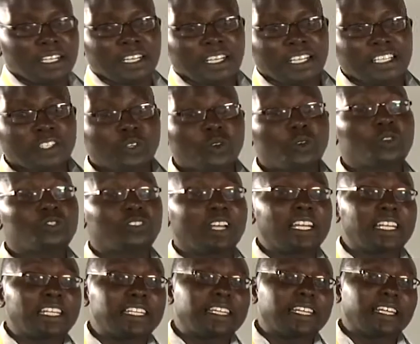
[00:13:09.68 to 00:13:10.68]
It's good to
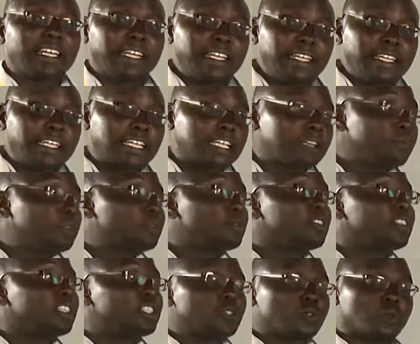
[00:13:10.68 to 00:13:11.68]
write the link
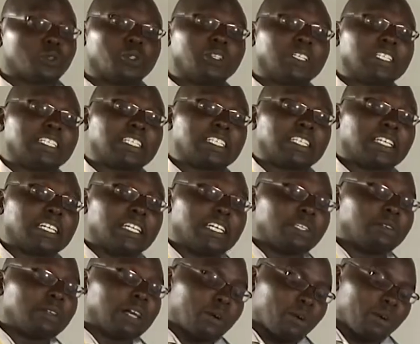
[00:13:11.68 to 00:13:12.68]
between these two units.
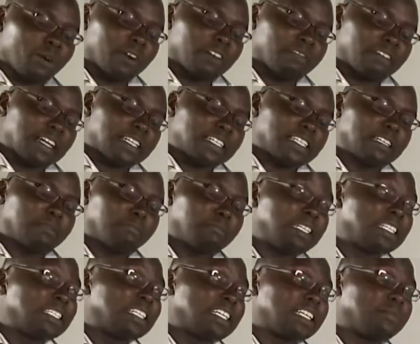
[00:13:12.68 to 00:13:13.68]
You are
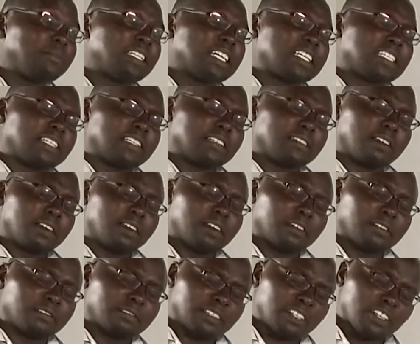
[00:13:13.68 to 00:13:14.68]
converting kilometers
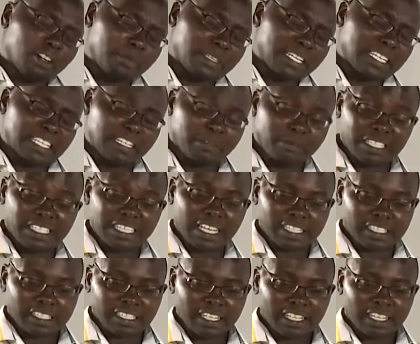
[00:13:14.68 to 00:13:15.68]
and
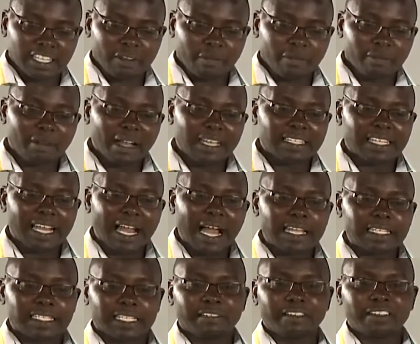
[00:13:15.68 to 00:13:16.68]
meters. We must
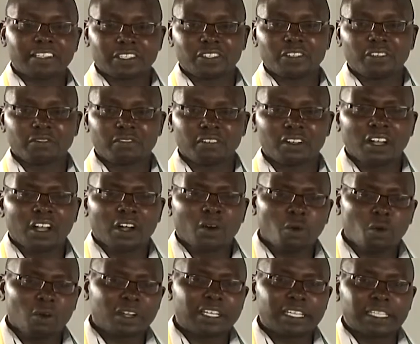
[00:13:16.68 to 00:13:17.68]
ask ourselves,
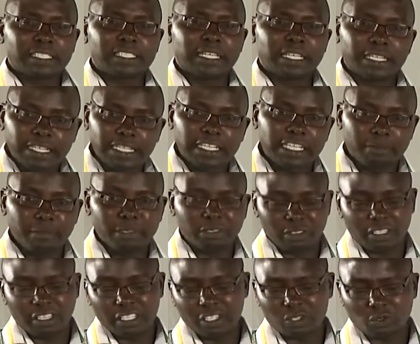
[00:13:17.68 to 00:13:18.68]
what is the link
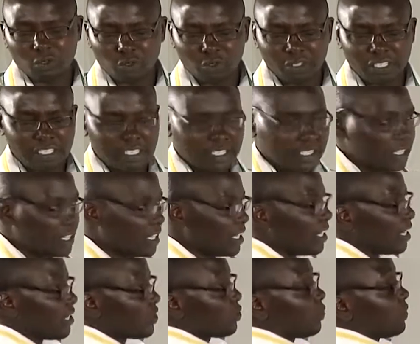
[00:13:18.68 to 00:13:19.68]
between these two units?
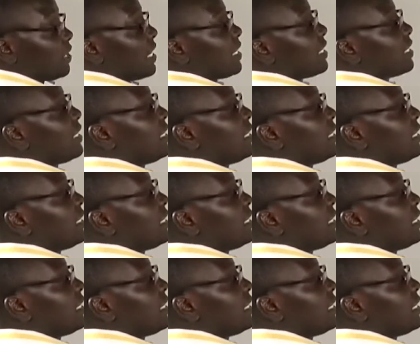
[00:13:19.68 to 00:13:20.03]
So we write